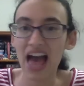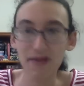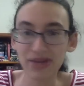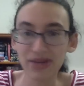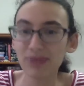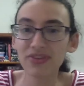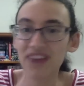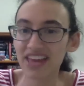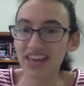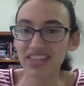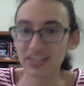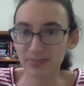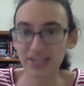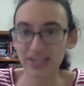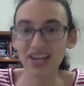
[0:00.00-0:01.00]
We would have had
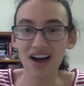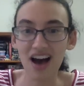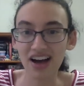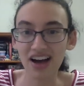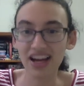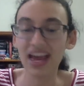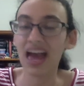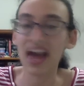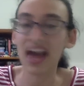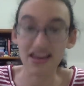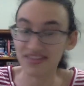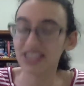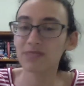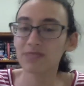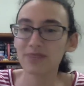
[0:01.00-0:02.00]
this mini arc, and
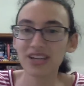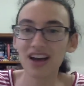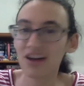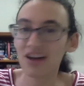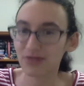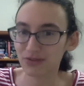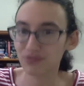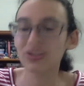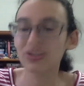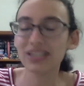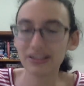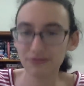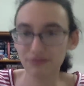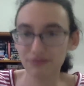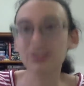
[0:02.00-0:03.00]
this mini arc was
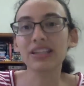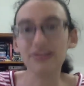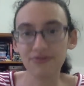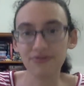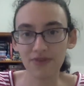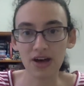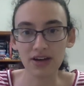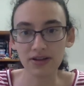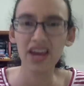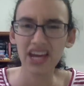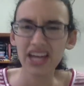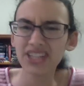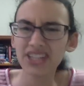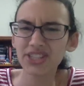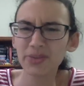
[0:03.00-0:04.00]
really, really fun.
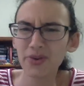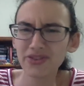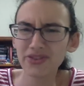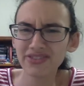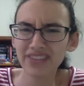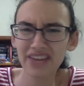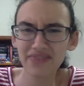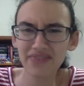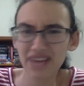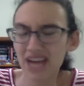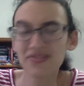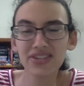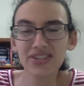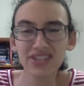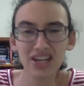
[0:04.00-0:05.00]
It's the most they've
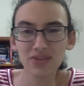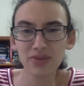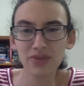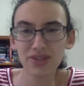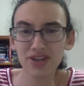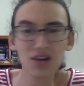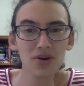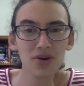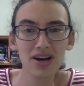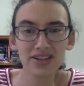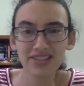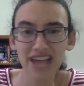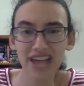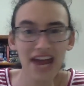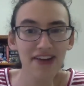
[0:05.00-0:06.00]
ever done with
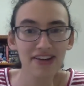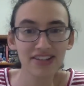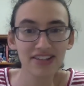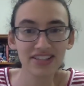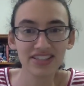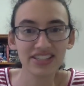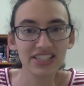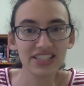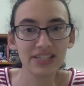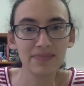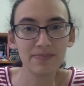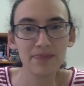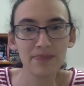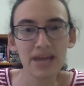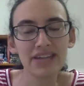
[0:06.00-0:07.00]
Gohan's character since
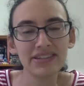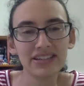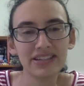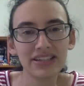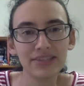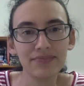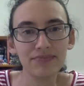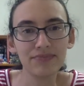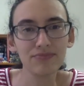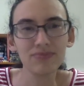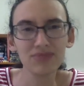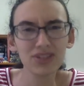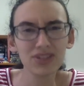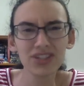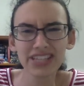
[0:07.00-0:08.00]
basically,
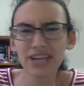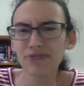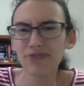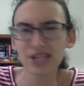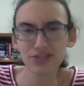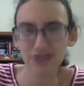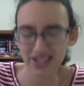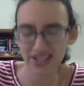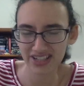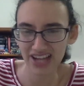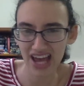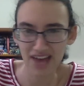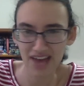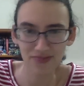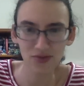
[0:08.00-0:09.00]
you could say Resurrection
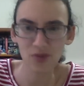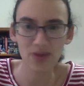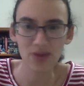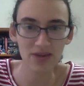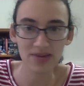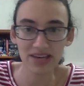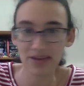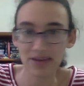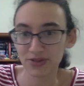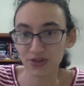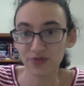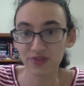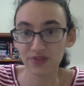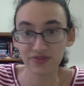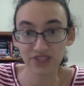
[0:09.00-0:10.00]
F, or maybe
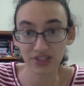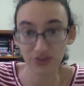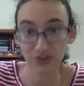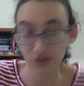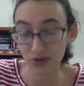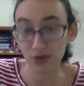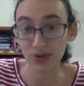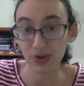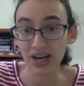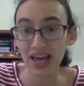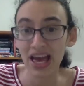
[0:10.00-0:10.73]
episode 52.